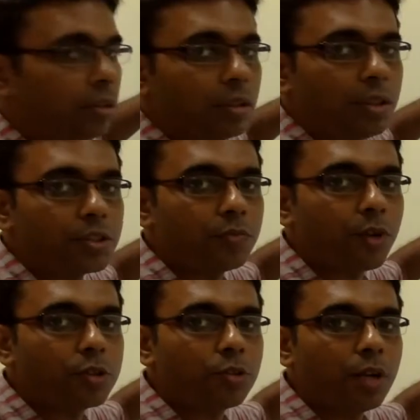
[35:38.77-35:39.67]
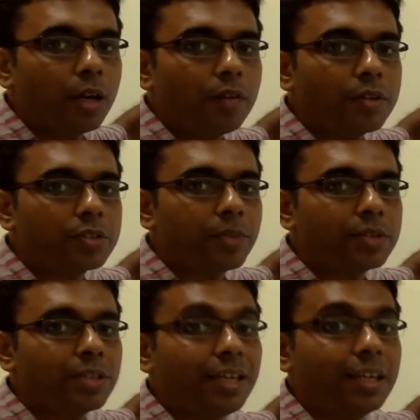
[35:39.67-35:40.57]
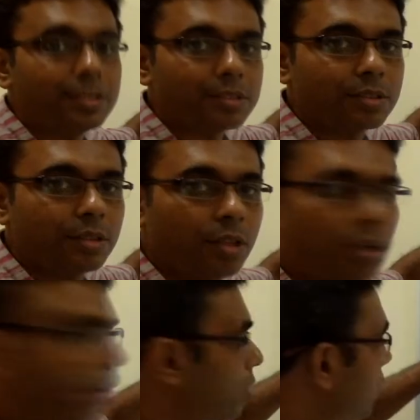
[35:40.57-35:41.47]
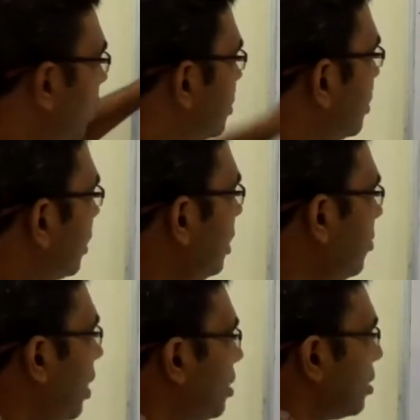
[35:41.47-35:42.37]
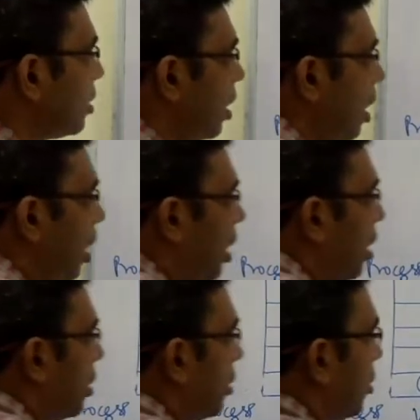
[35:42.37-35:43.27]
this virtual address space is. So it's nothing but a